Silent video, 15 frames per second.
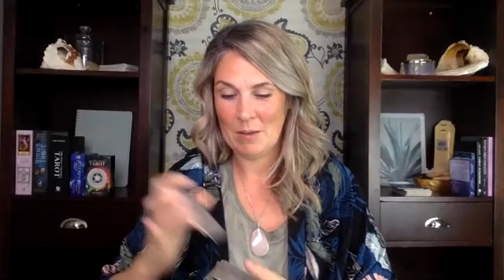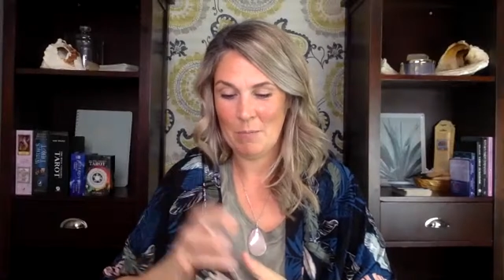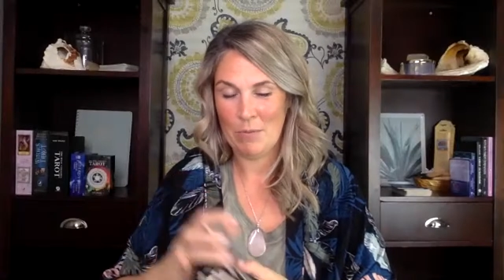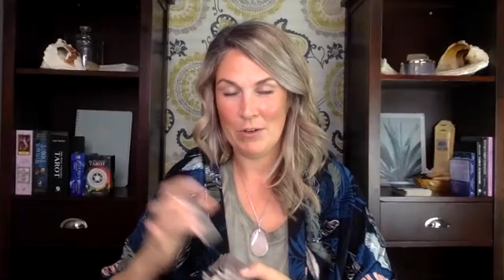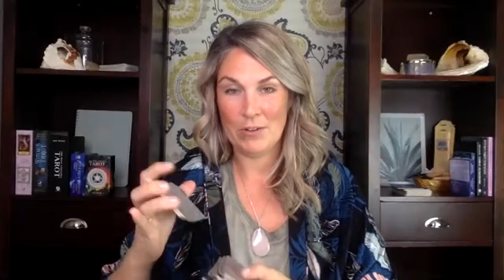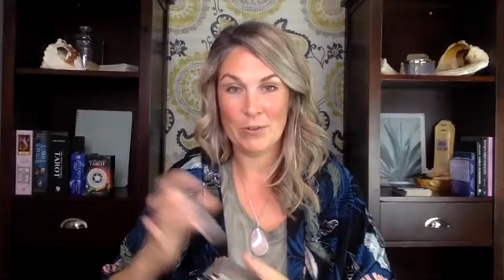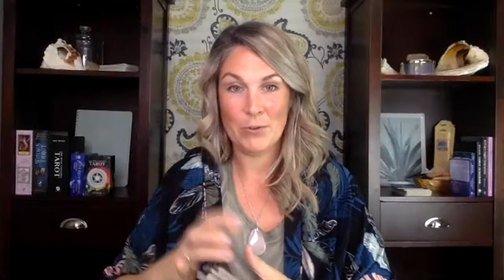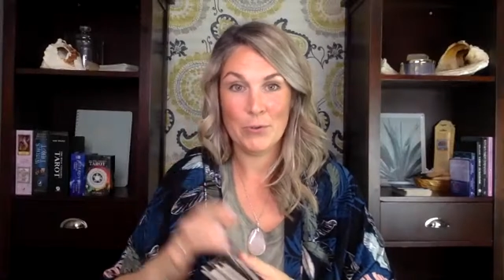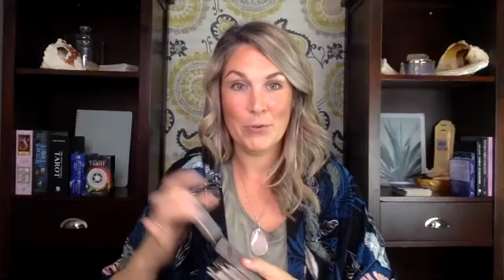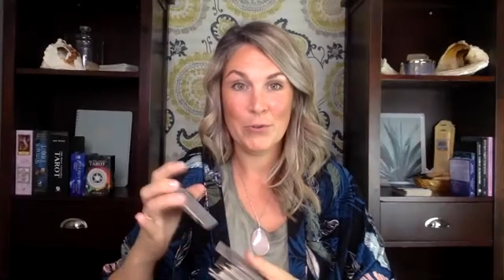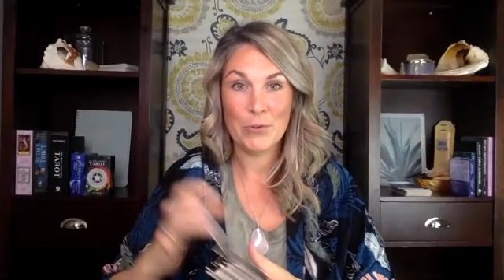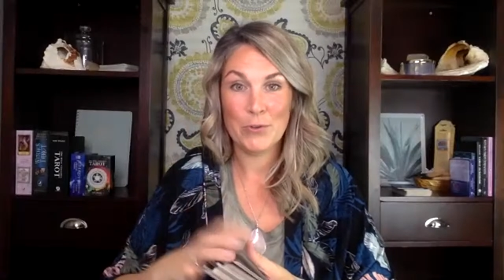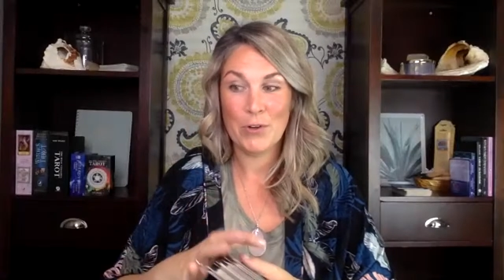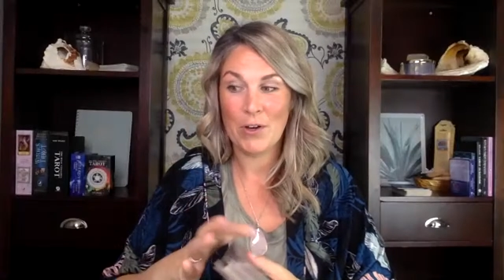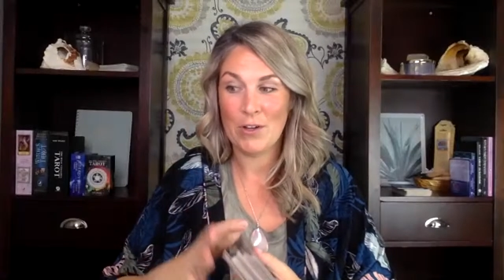But I'll go
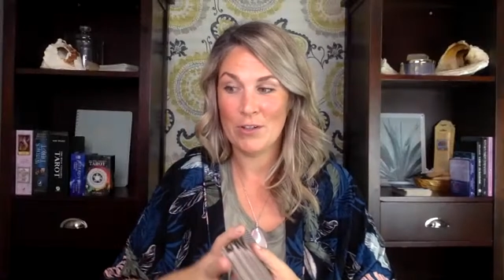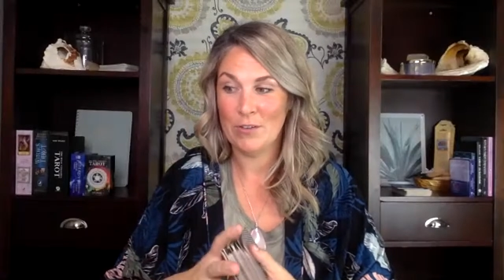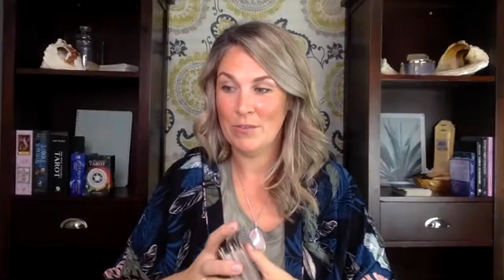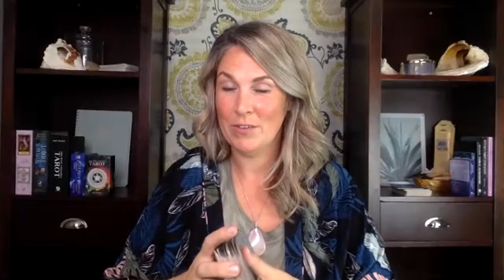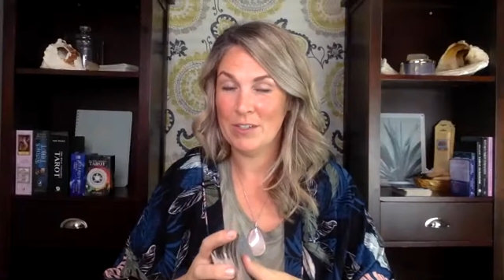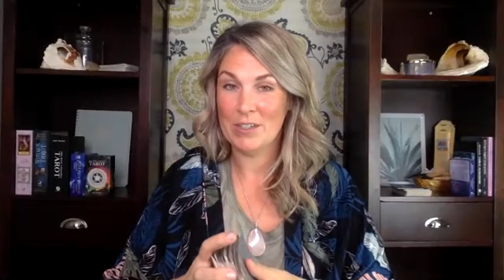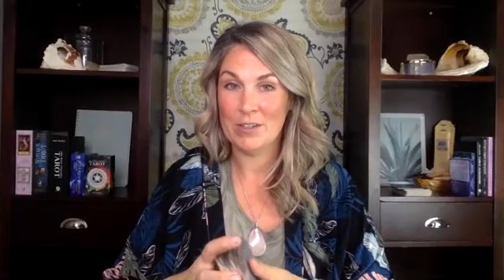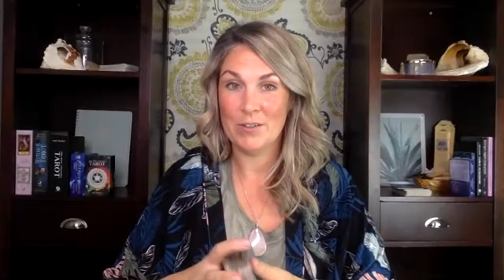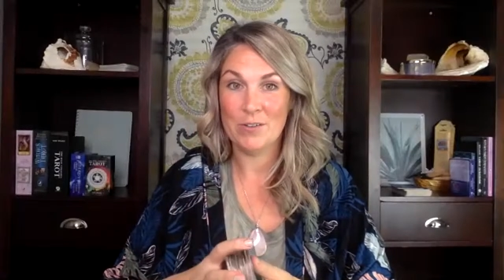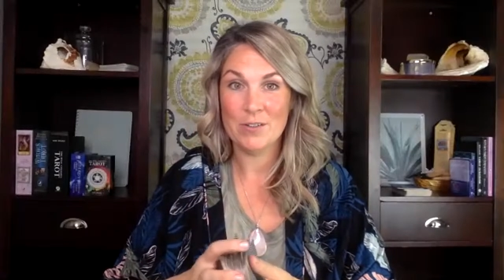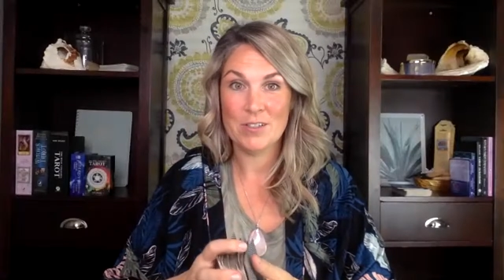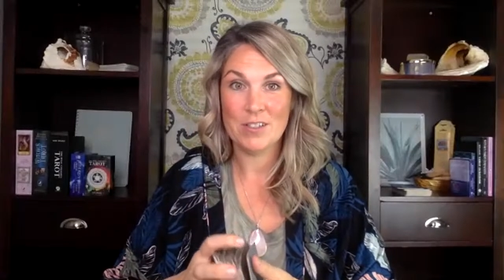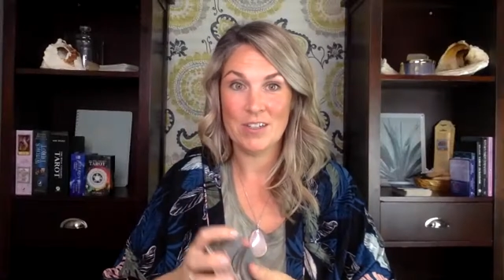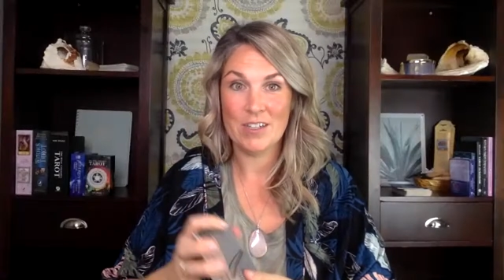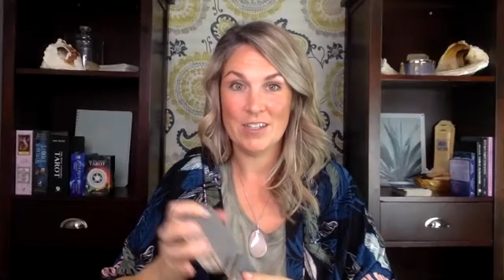through all of the tarot
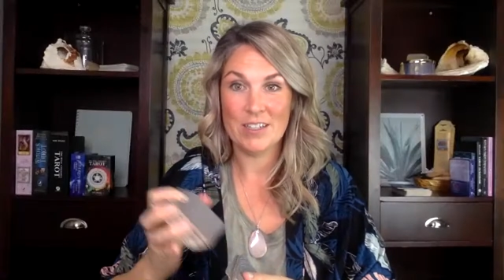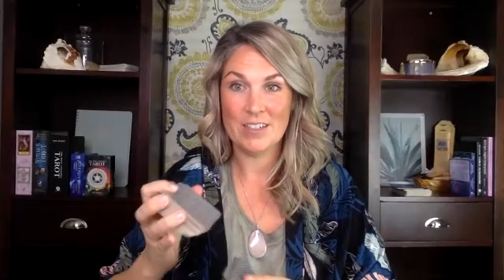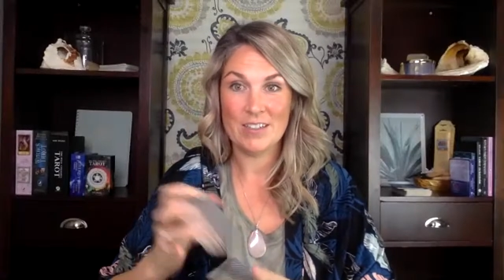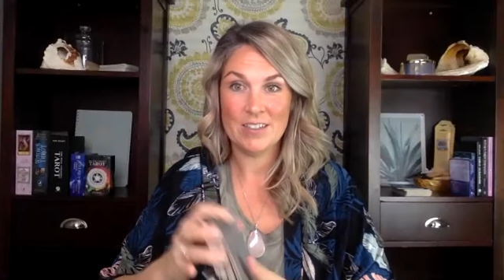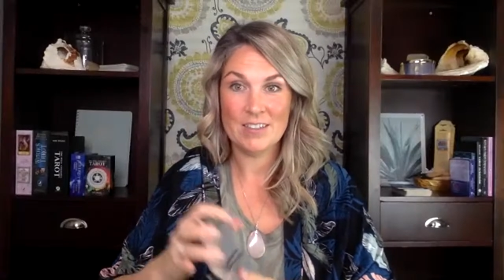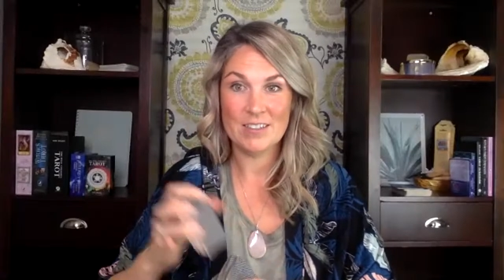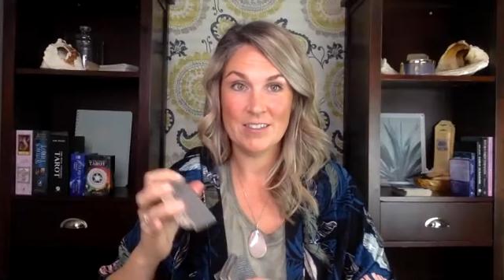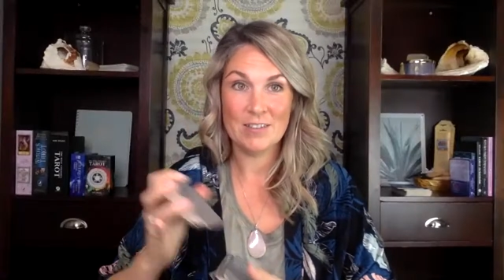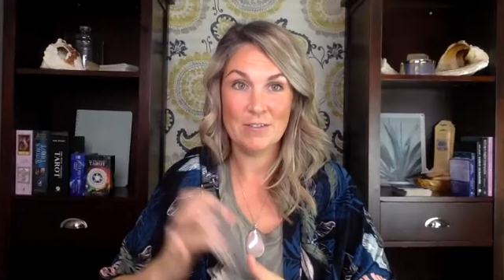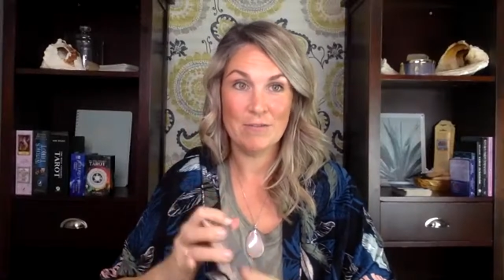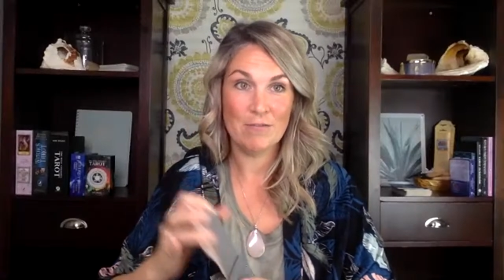signs